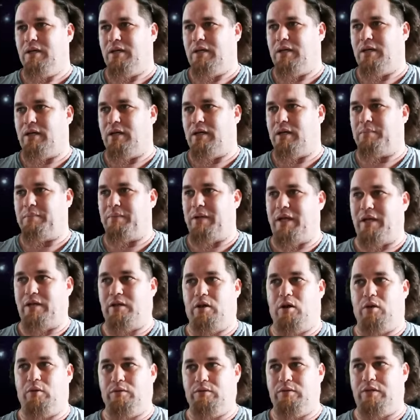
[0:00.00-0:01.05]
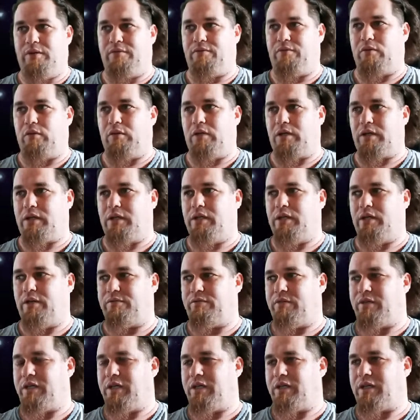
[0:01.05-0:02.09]
and Odin if you're lucky enough
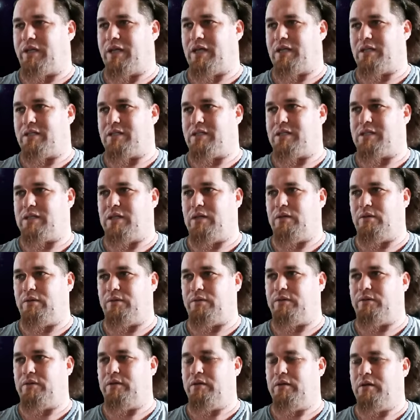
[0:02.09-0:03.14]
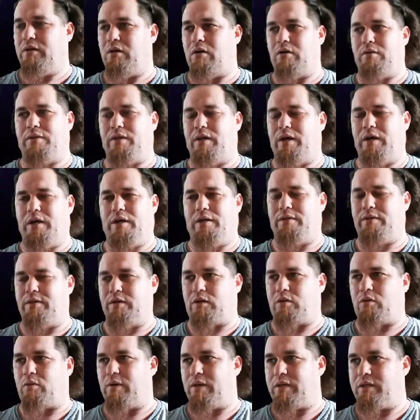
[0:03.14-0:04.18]
to get that stealth or the
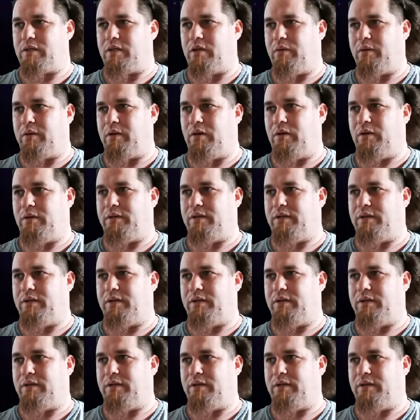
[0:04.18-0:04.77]
crit going on